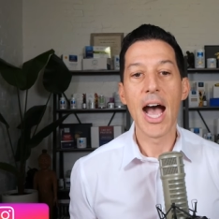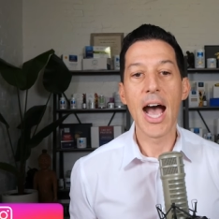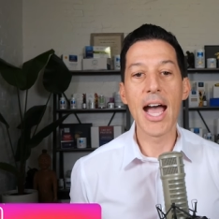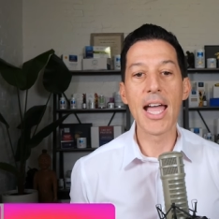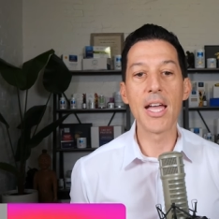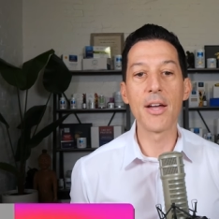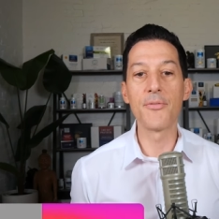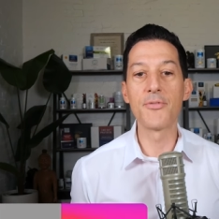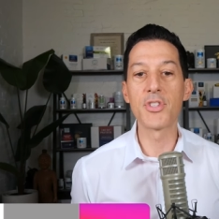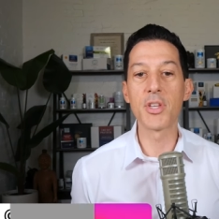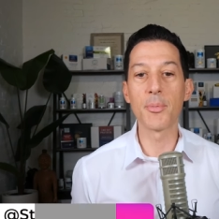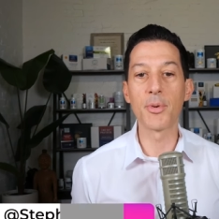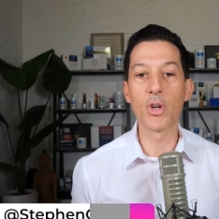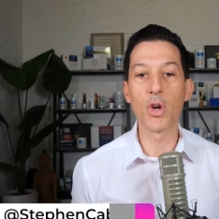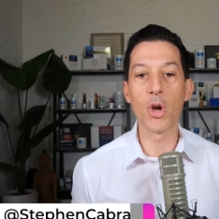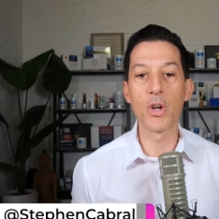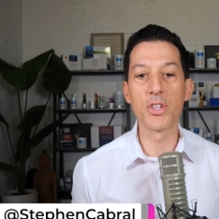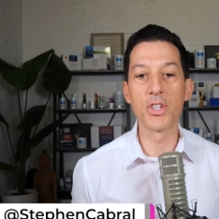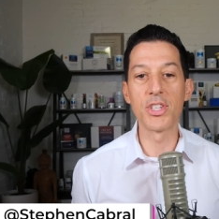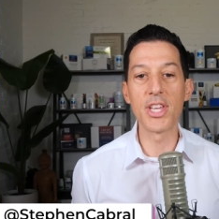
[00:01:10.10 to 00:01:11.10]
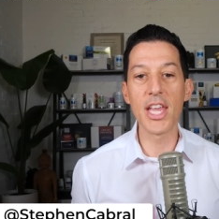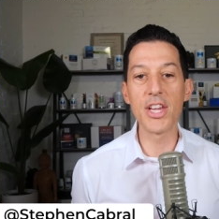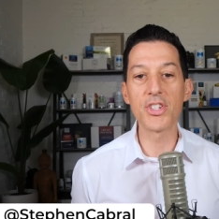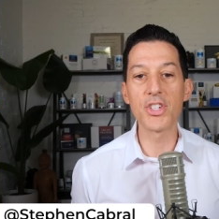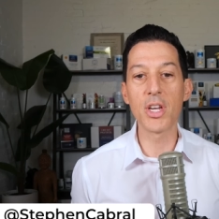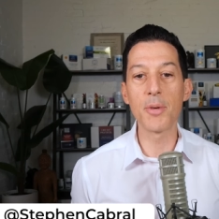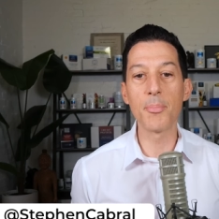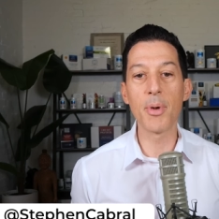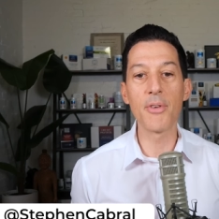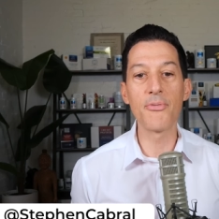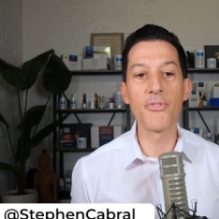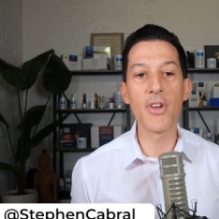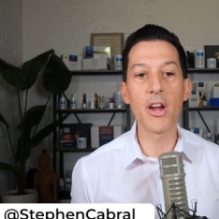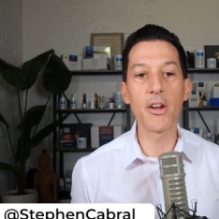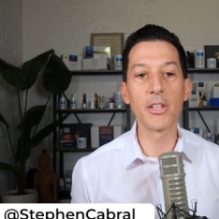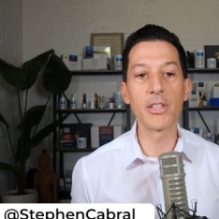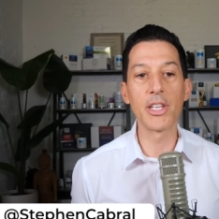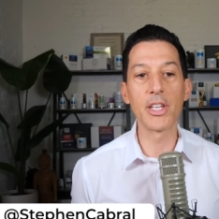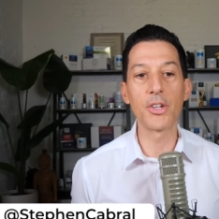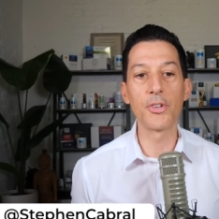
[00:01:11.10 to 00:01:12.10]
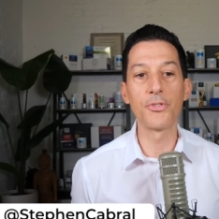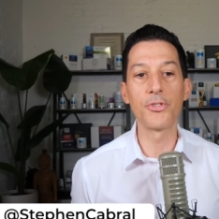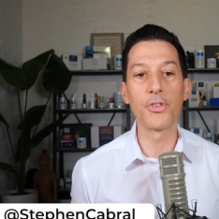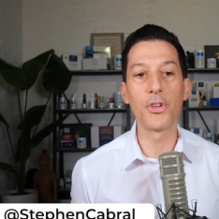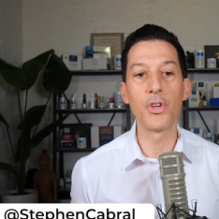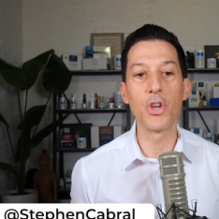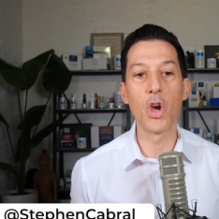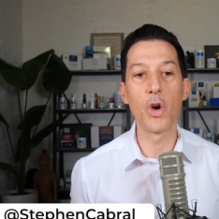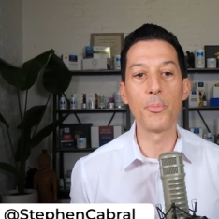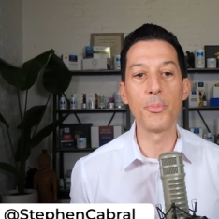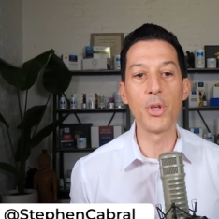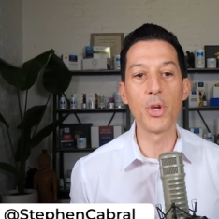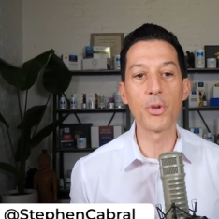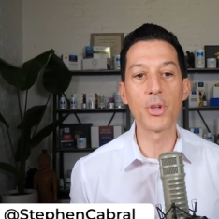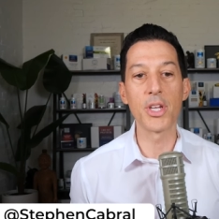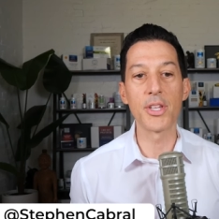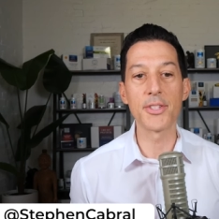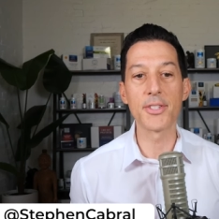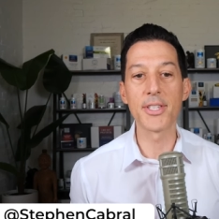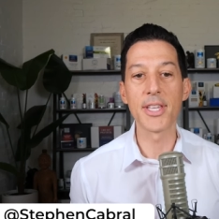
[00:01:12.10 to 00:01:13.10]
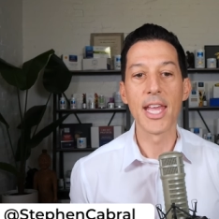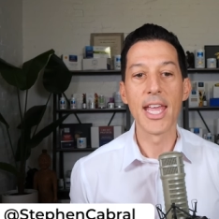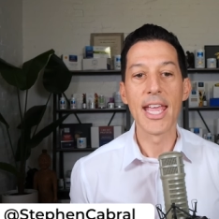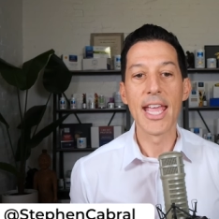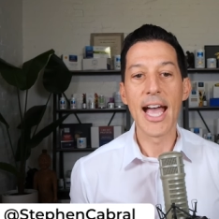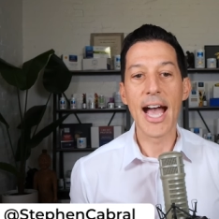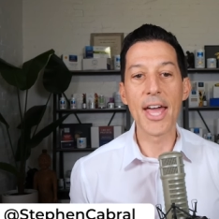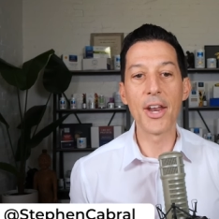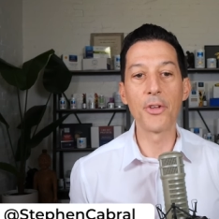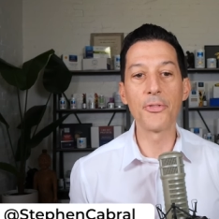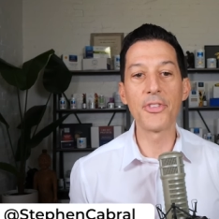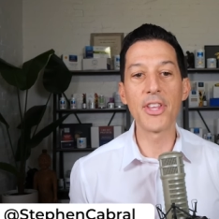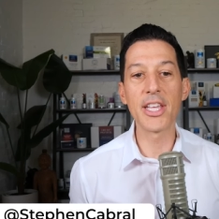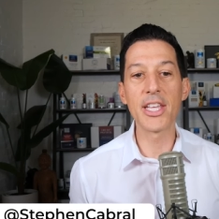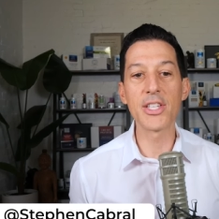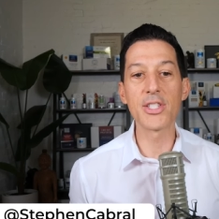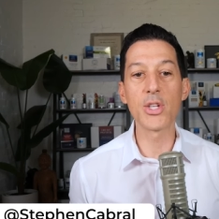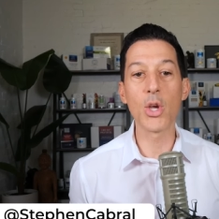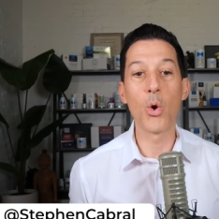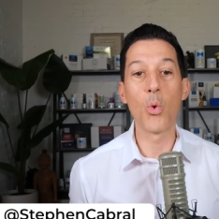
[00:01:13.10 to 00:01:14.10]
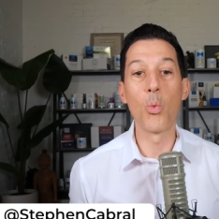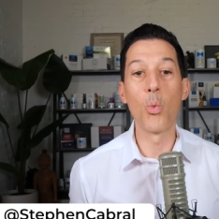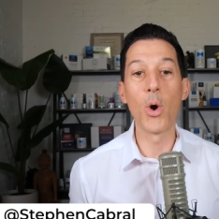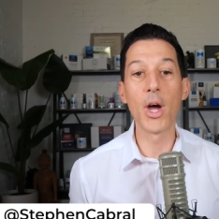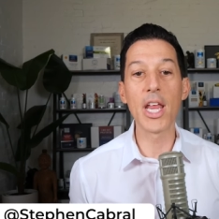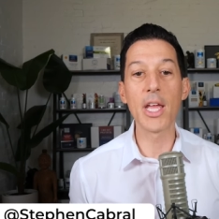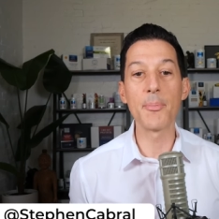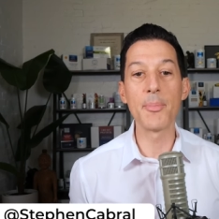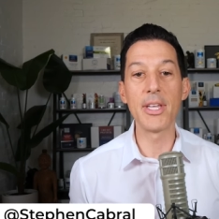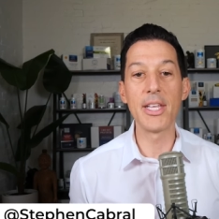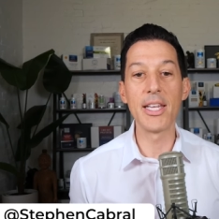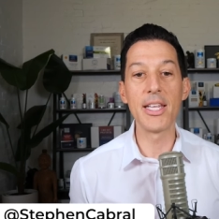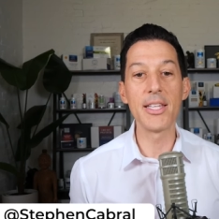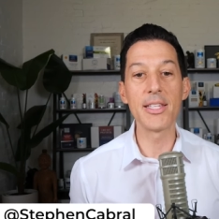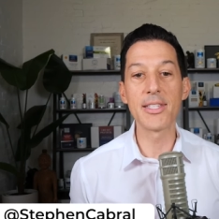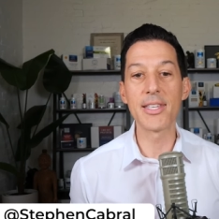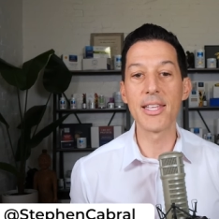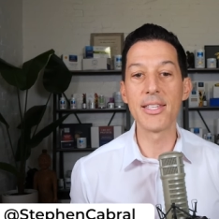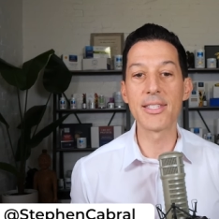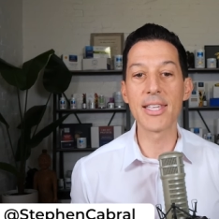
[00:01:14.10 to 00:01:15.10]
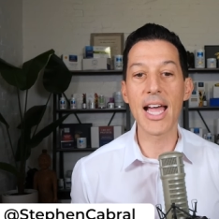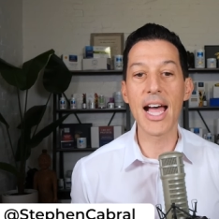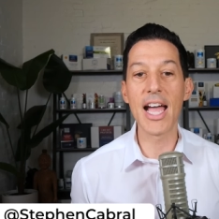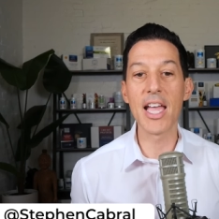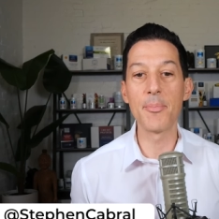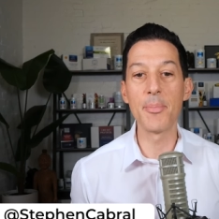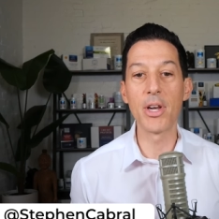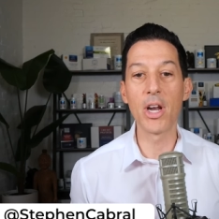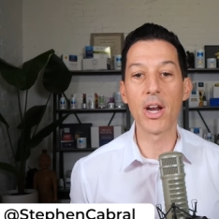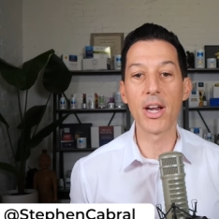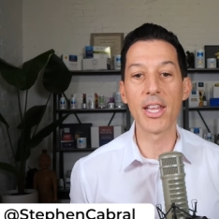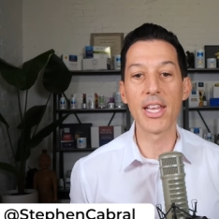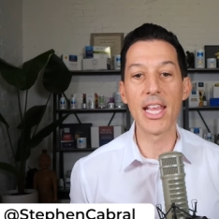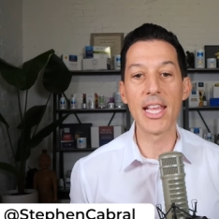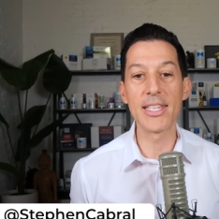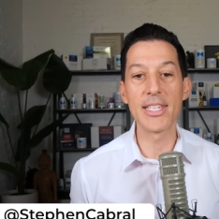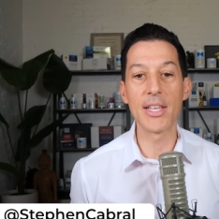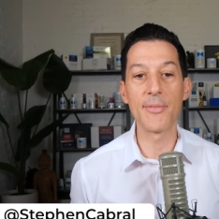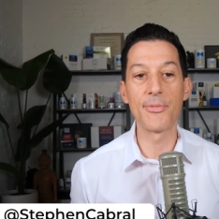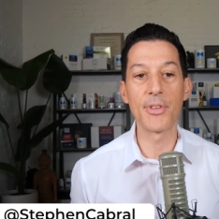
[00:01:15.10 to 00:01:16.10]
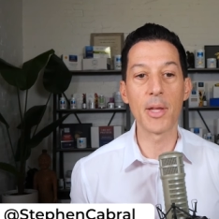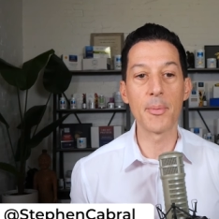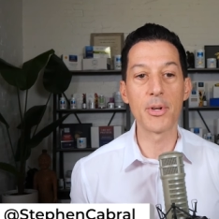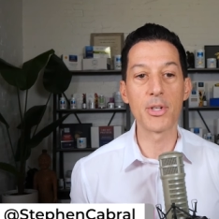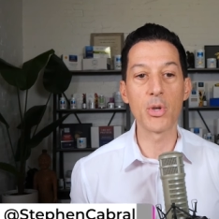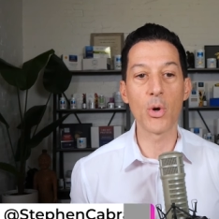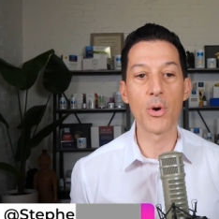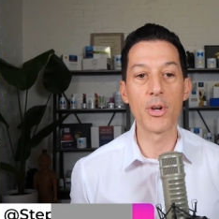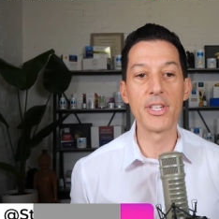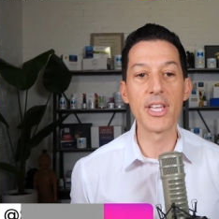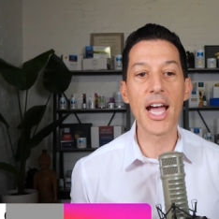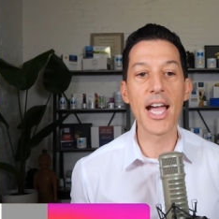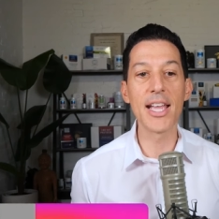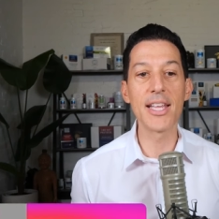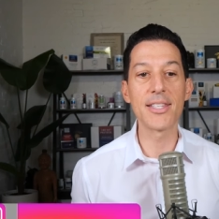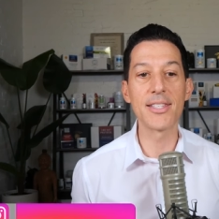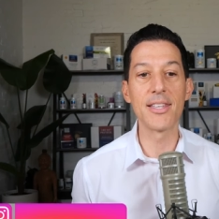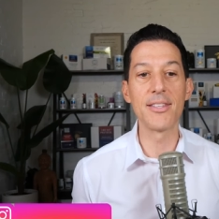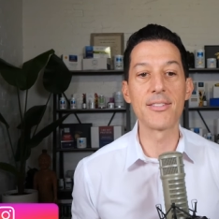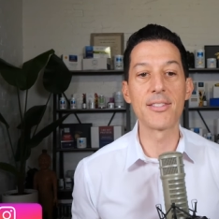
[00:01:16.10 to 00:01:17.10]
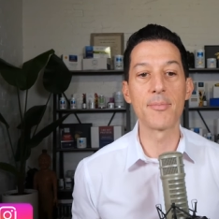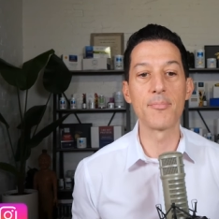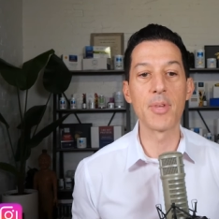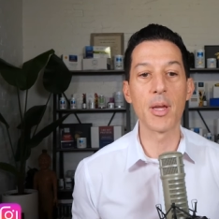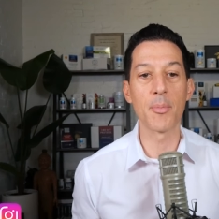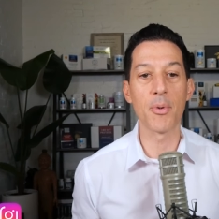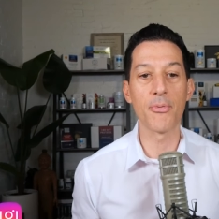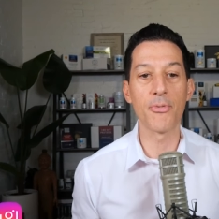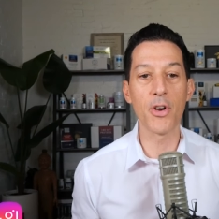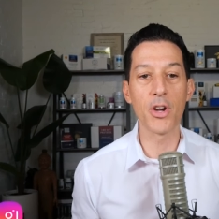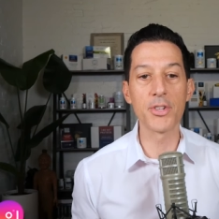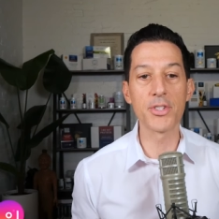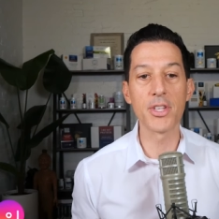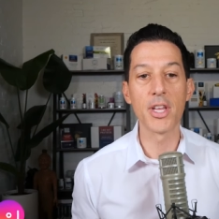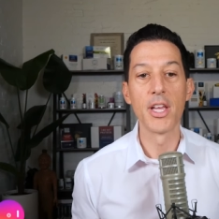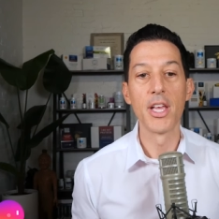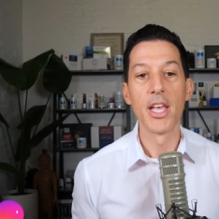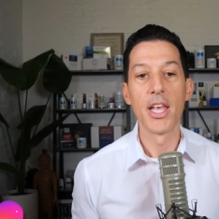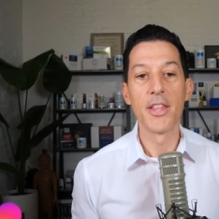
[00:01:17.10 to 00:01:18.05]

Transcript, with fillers: I have some regurgitation, but very little to no mucus. I don't think it's what I'm eating since I've been on an anti-inflammatory diet since September 1st.